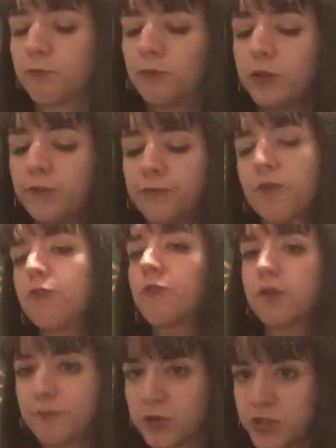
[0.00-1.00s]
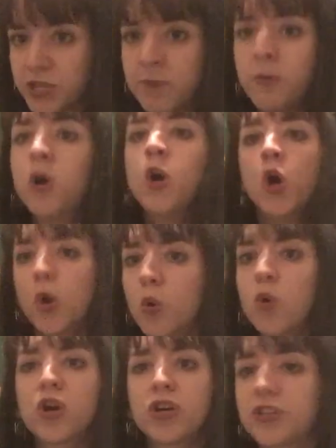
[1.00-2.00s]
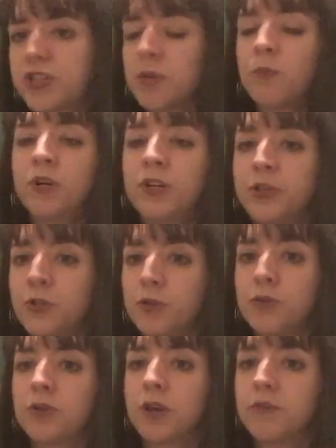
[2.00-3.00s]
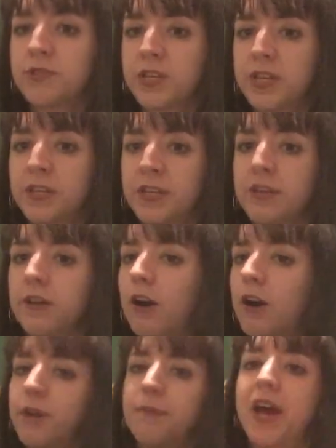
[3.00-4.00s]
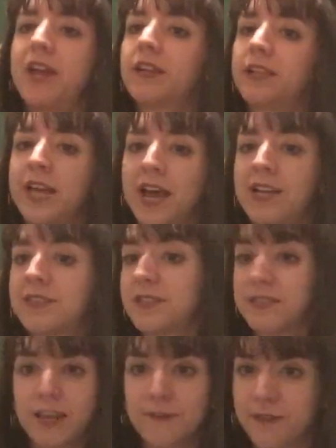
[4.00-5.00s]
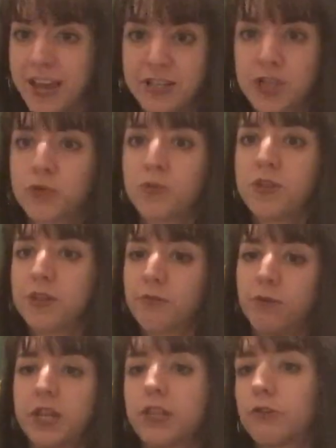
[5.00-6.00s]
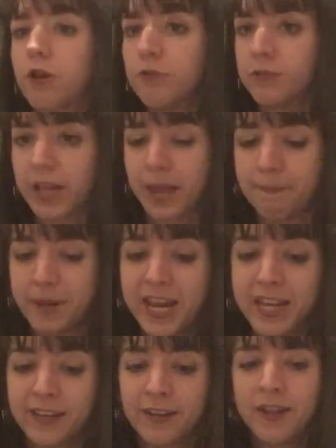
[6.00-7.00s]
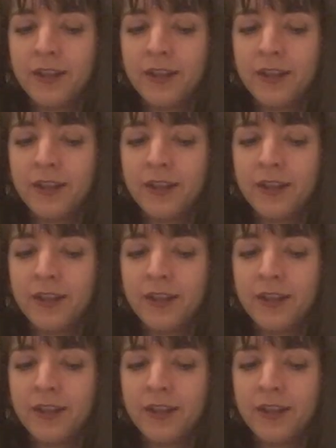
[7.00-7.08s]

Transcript: would further enrich them, or someone who goes in and automatically has this advantage when they're running their own campaign.